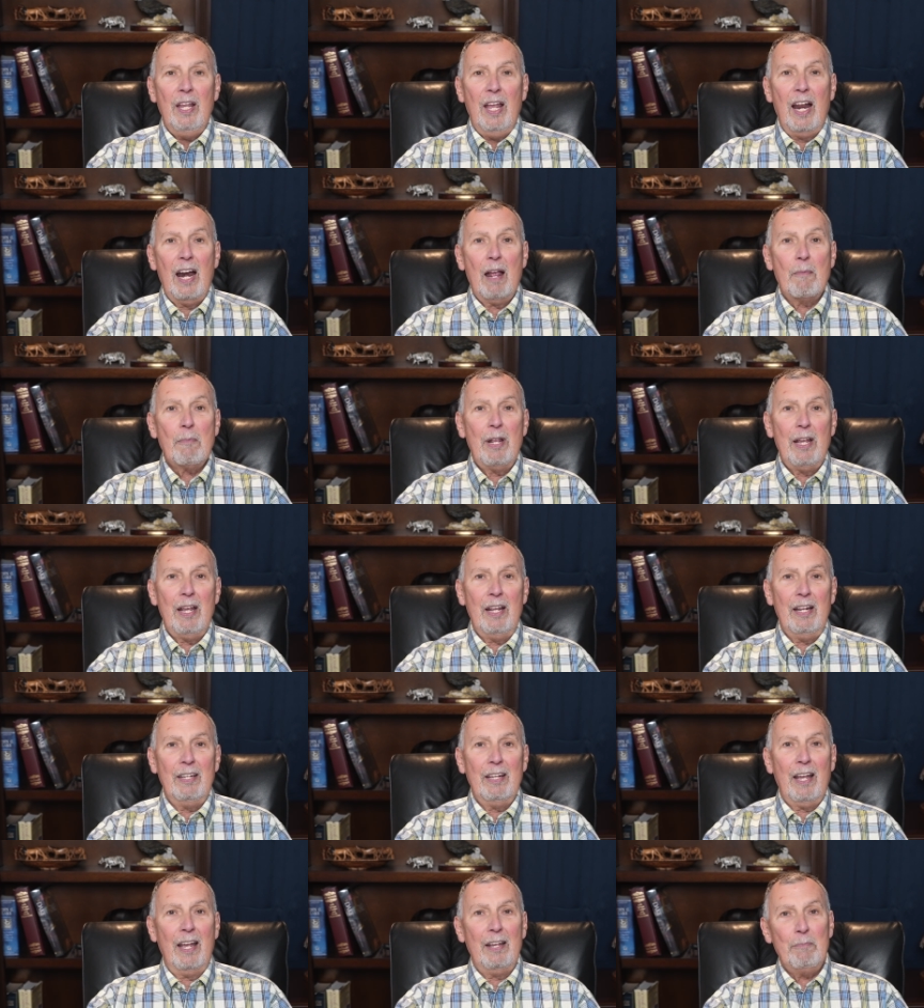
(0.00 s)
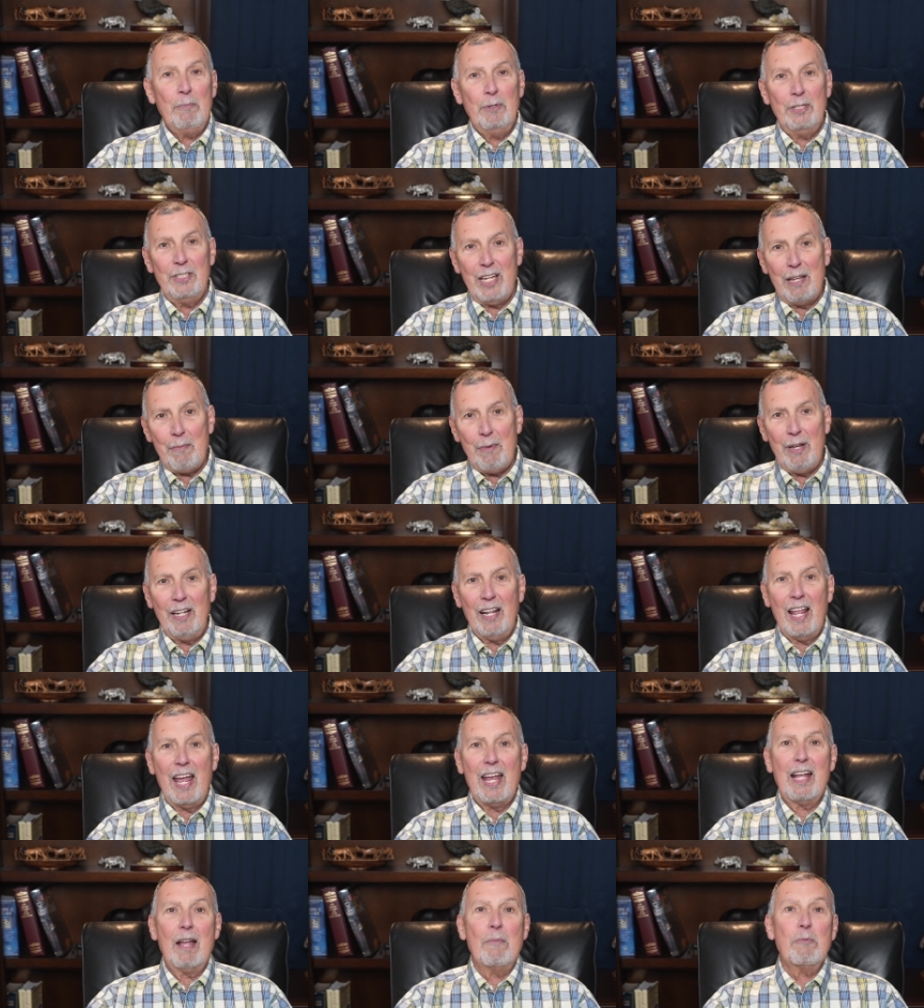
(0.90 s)
And I'm, I'm seeming
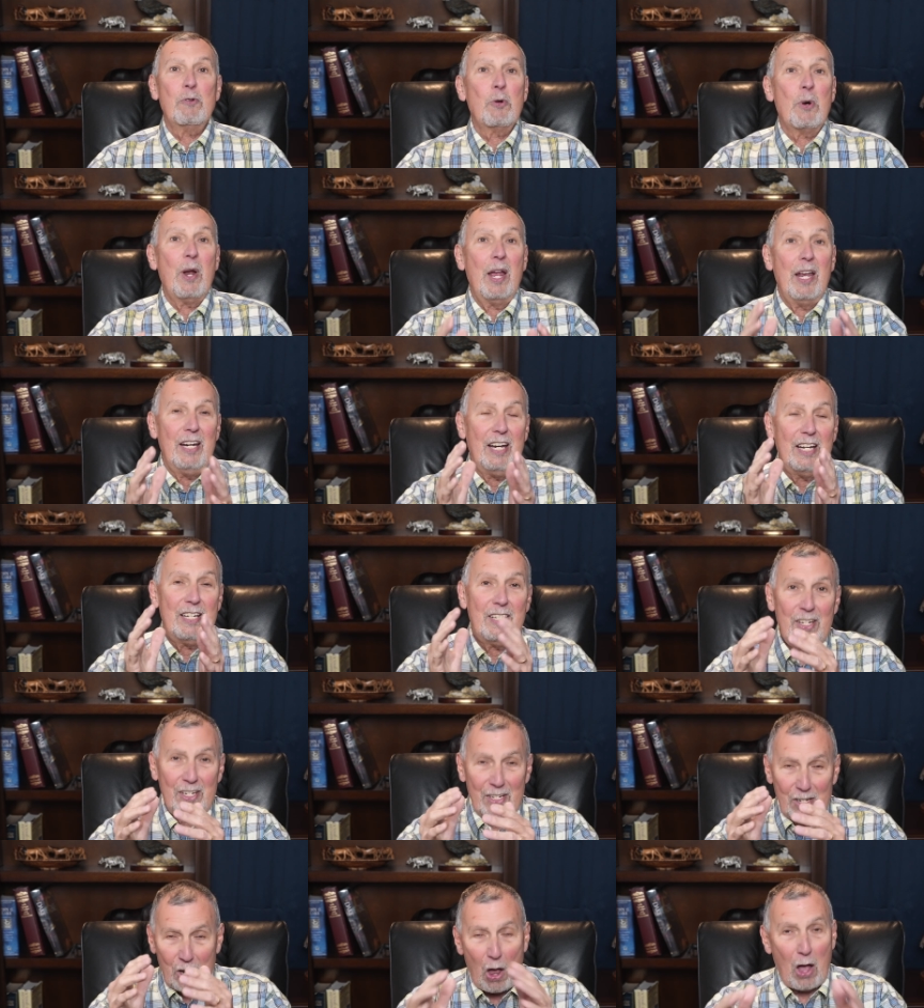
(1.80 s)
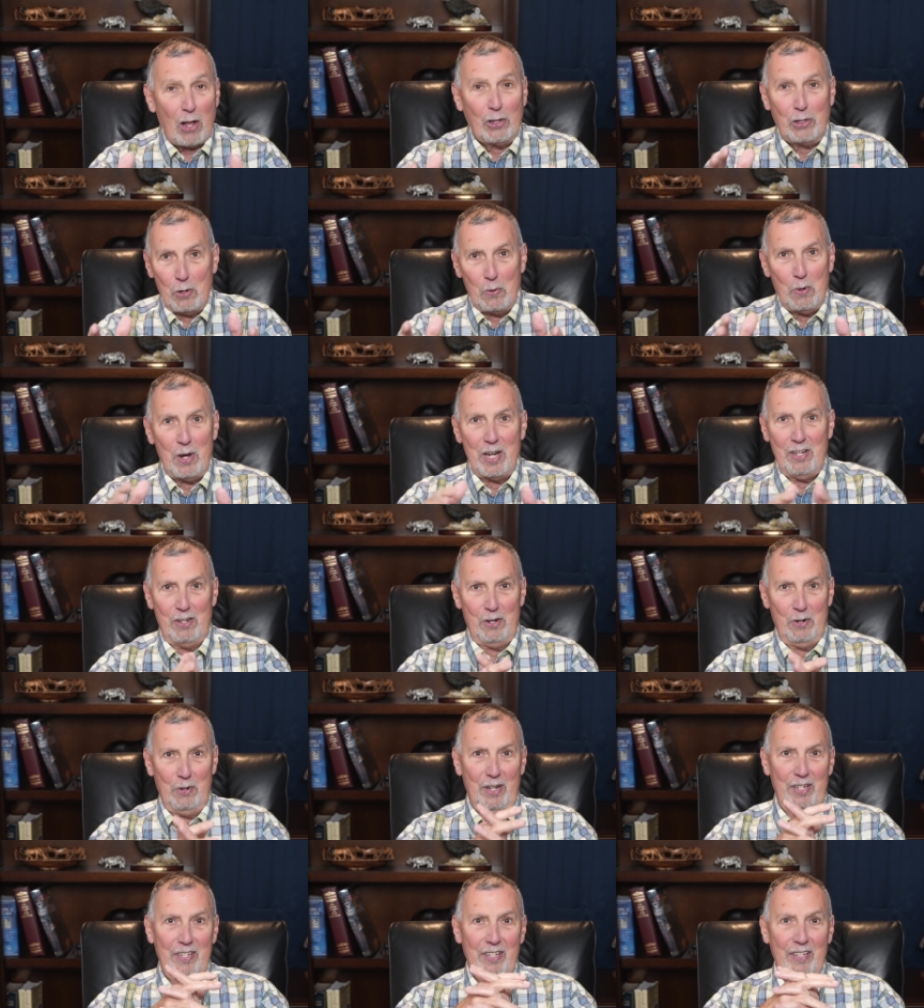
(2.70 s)
like I'm trying to talk you
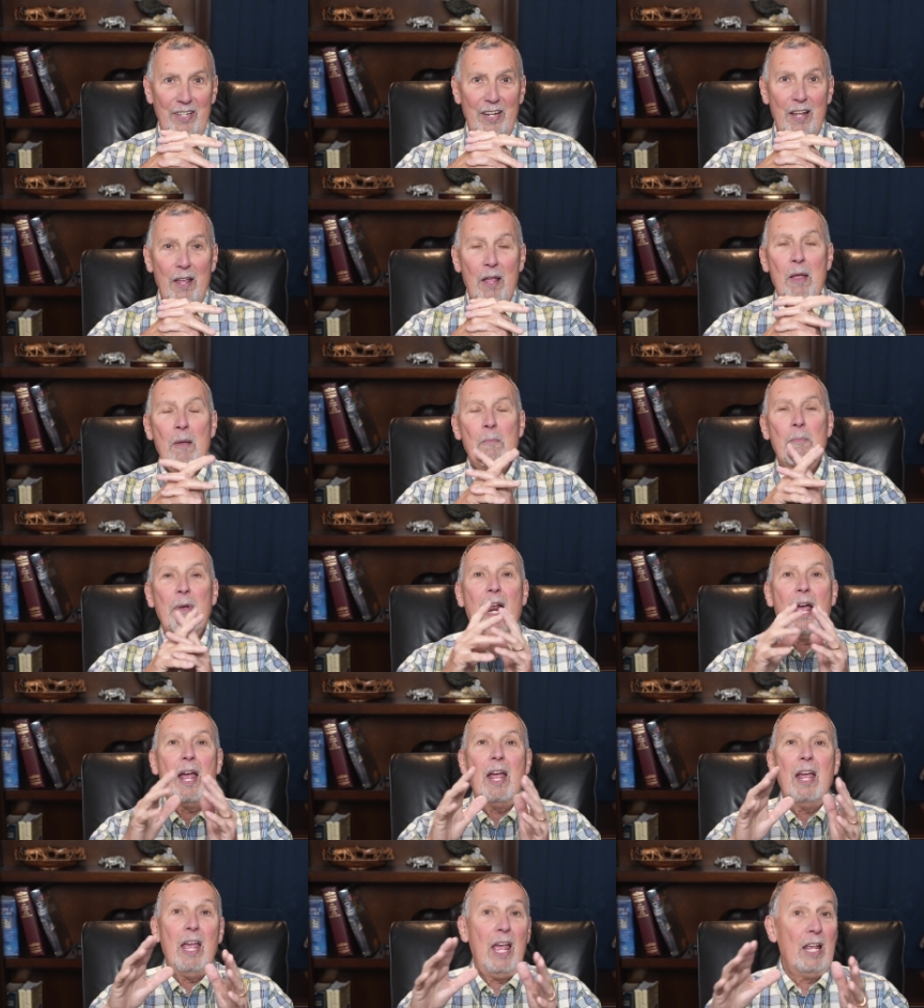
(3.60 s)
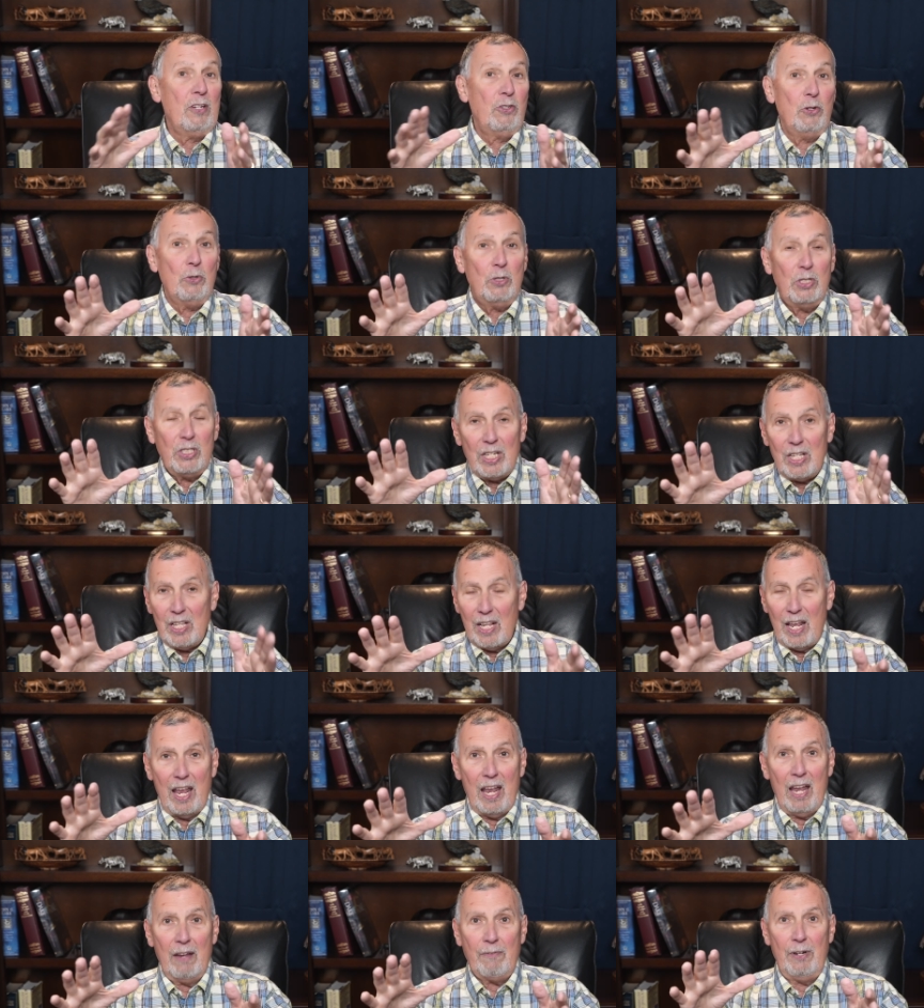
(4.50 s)
into it. But I, as you see
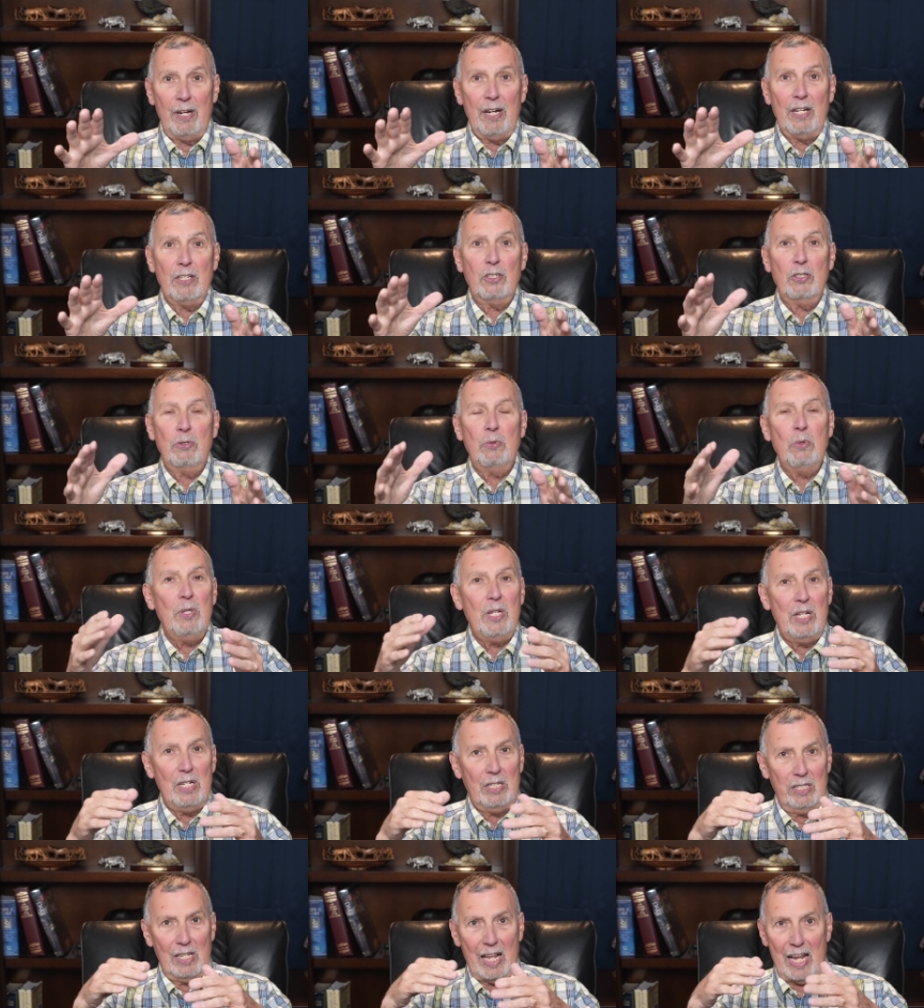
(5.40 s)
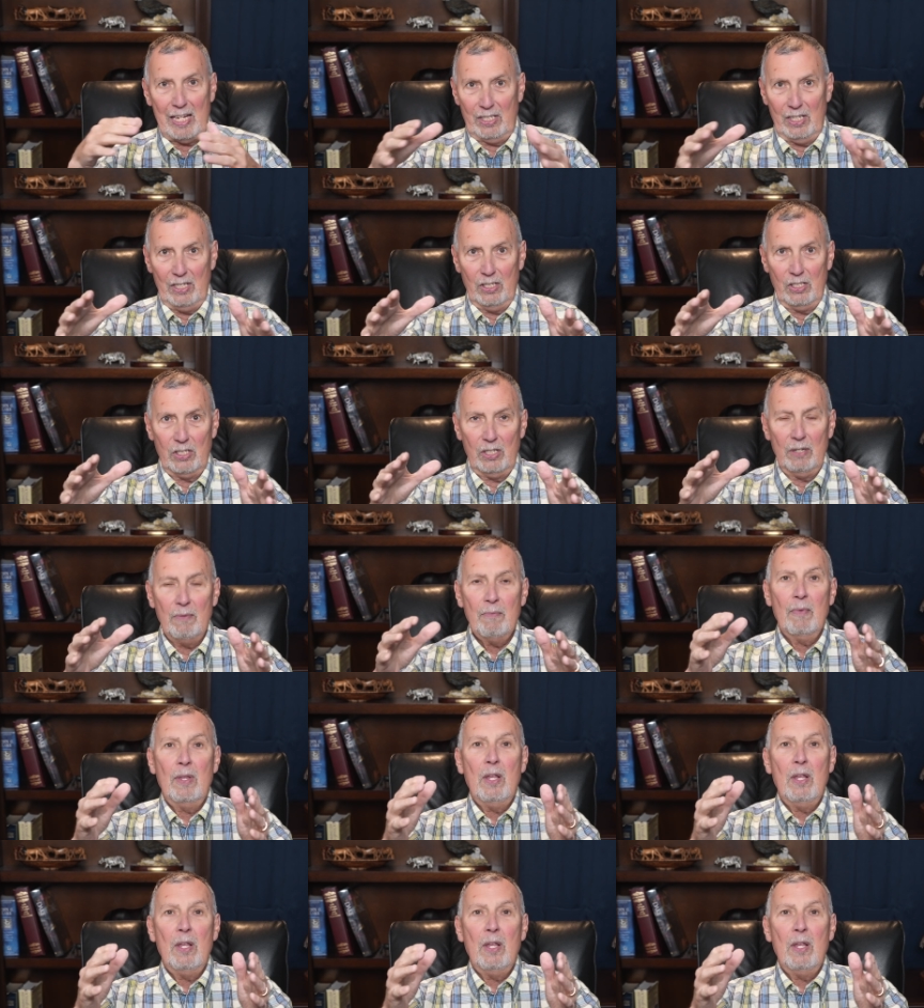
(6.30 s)
the evidence through these lessons,